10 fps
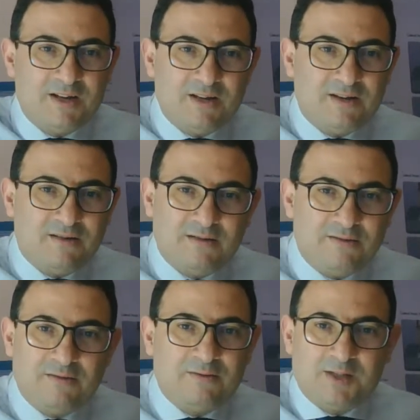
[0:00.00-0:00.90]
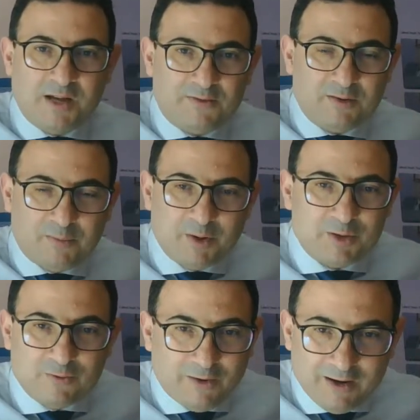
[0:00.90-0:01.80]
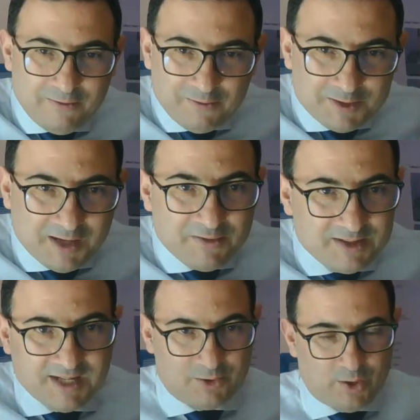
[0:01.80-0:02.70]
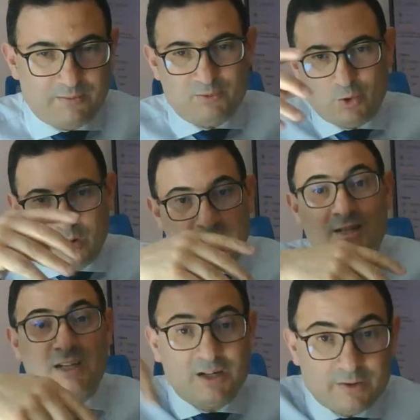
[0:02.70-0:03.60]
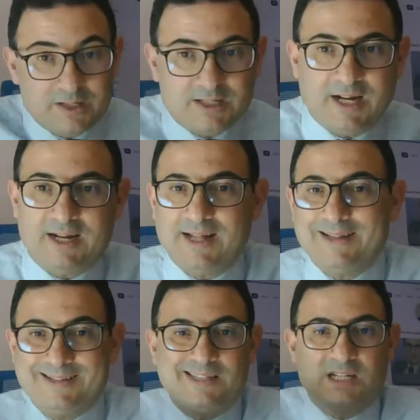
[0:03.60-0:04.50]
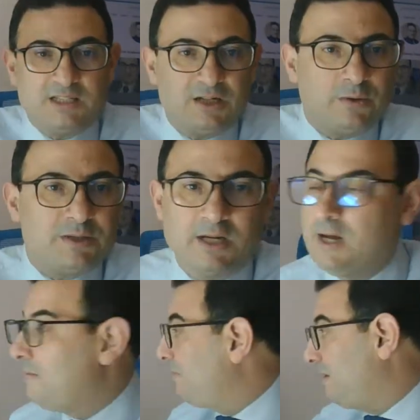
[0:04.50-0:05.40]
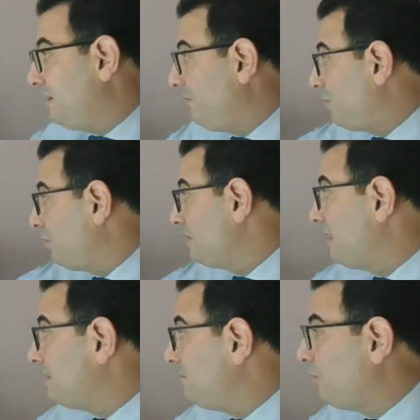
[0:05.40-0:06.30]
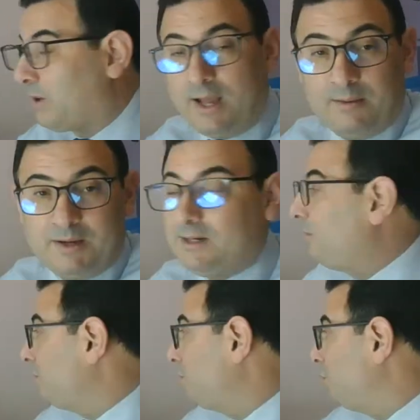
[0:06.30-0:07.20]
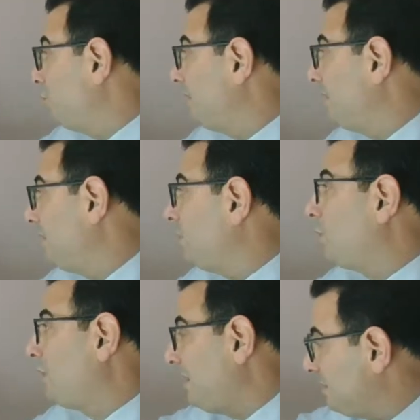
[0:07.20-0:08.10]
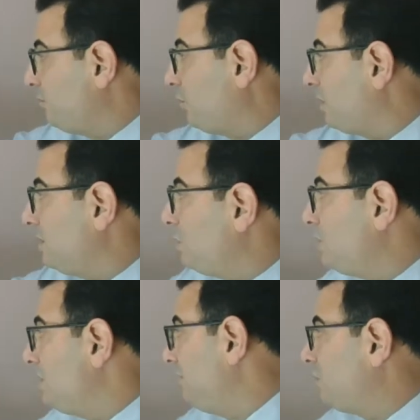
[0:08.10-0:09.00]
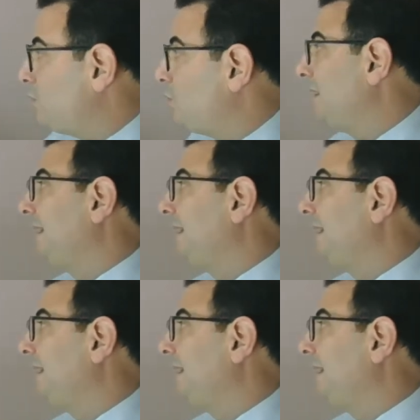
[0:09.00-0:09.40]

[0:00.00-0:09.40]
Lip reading: 7.57, etc. So any increases like that, it's continuous. Of course, that's more amenable to, or that's more conducive to